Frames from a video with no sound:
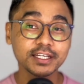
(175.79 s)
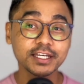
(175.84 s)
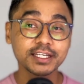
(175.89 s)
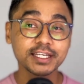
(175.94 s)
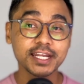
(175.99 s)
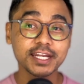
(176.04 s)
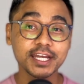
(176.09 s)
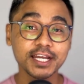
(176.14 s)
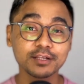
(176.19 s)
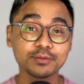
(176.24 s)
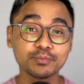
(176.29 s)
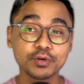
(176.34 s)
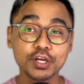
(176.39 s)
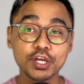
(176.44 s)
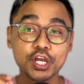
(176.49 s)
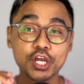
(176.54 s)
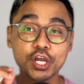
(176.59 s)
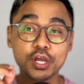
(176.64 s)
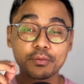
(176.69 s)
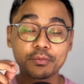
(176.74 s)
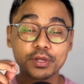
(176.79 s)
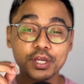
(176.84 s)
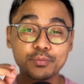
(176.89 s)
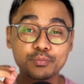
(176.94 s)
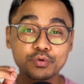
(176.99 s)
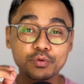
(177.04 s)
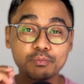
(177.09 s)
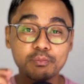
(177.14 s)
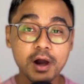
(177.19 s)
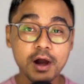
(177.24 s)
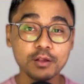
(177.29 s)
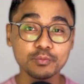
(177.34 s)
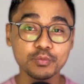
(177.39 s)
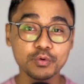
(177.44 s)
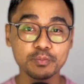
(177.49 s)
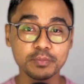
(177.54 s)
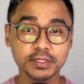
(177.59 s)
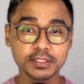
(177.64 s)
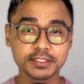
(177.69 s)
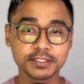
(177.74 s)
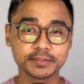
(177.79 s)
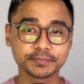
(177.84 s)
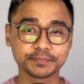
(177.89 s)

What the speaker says: can help improve bowel movements.